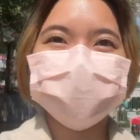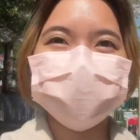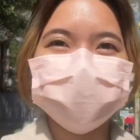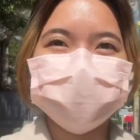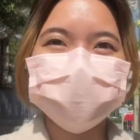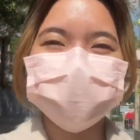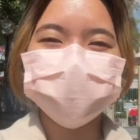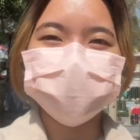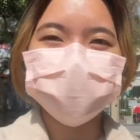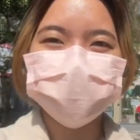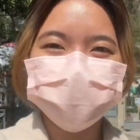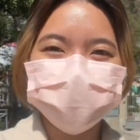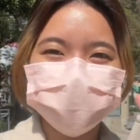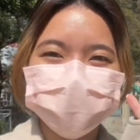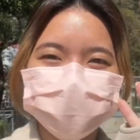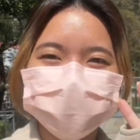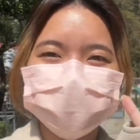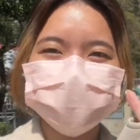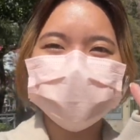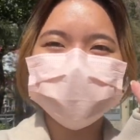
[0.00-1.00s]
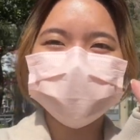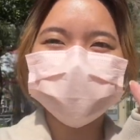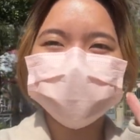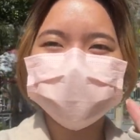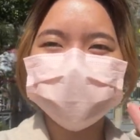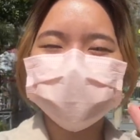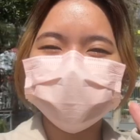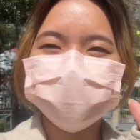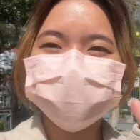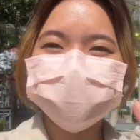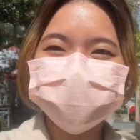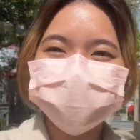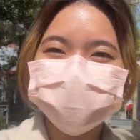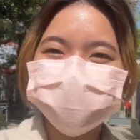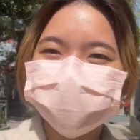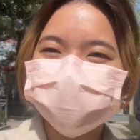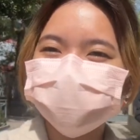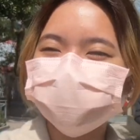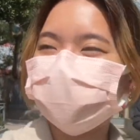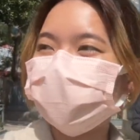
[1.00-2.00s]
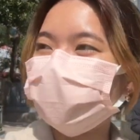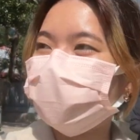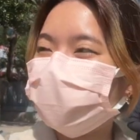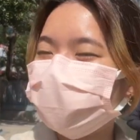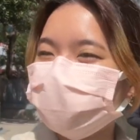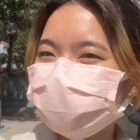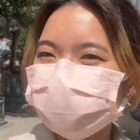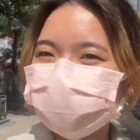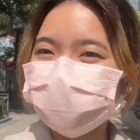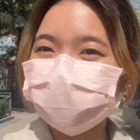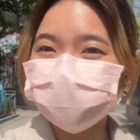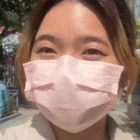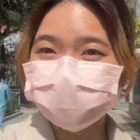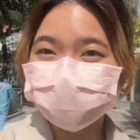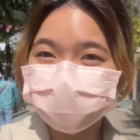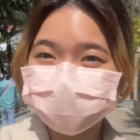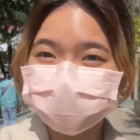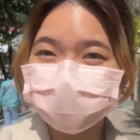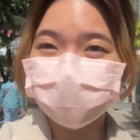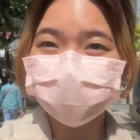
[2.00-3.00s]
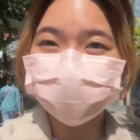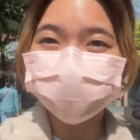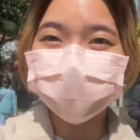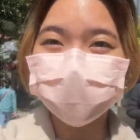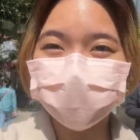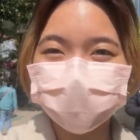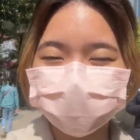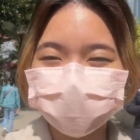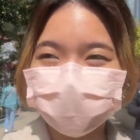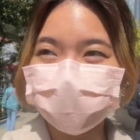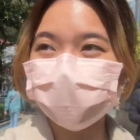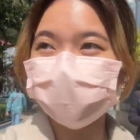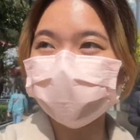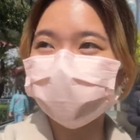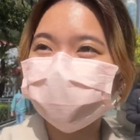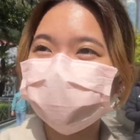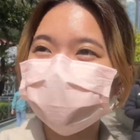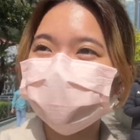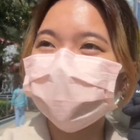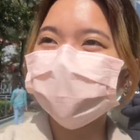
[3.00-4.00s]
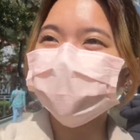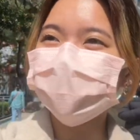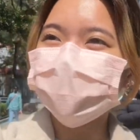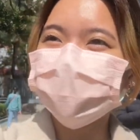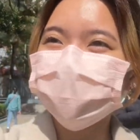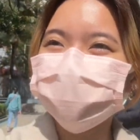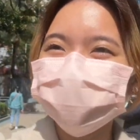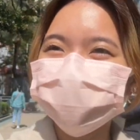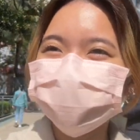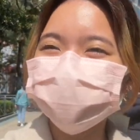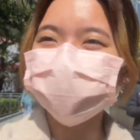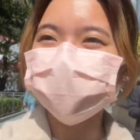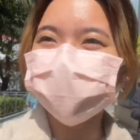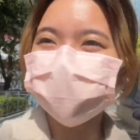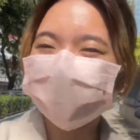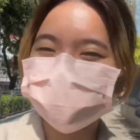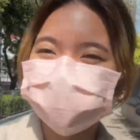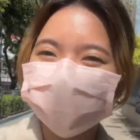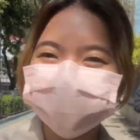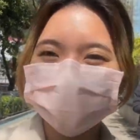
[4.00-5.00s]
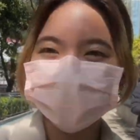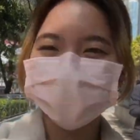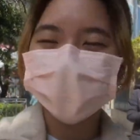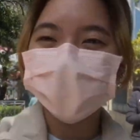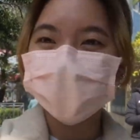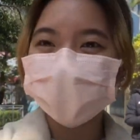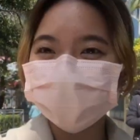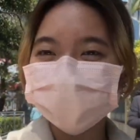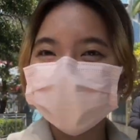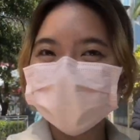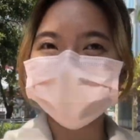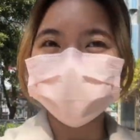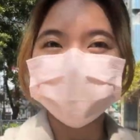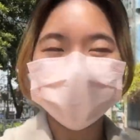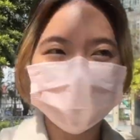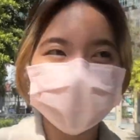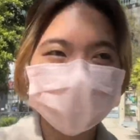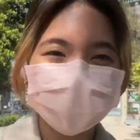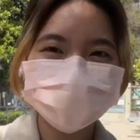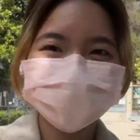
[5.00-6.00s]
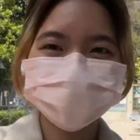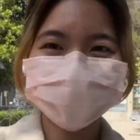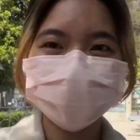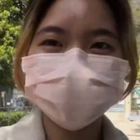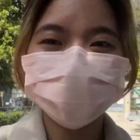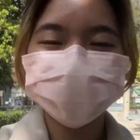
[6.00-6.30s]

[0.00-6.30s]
Good morning, guys. Today is a self-care day, which means we have the day off